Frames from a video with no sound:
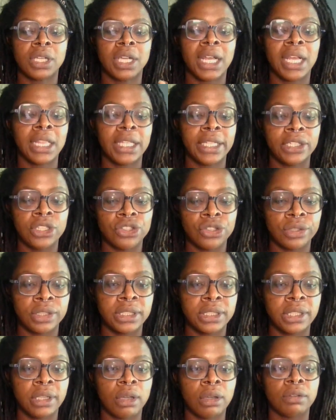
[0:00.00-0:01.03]
cleanse
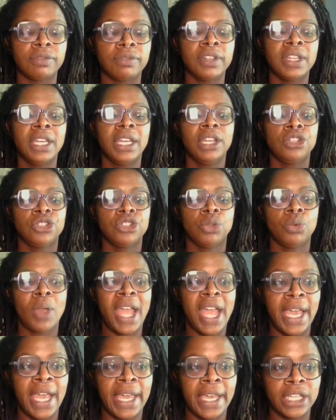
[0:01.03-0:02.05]
yourself, to
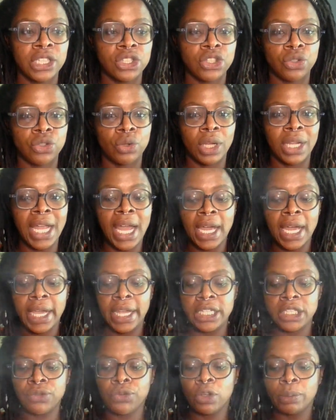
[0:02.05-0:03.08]
ask your
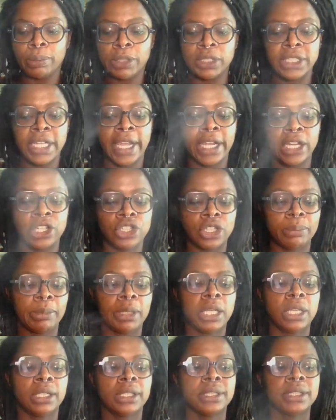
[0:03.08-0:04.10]
guides for protection,
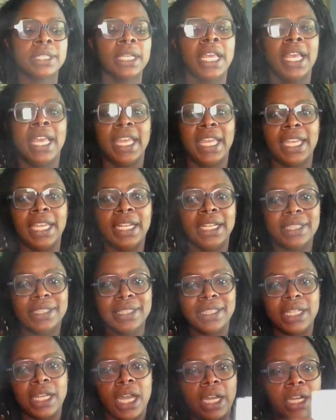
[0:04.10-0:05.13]
because it
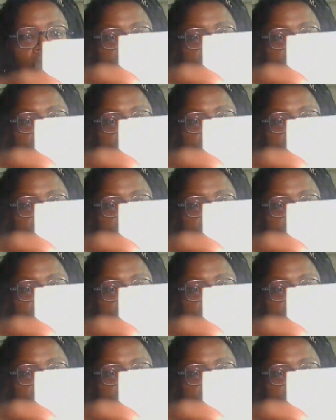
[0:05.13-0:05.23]
is not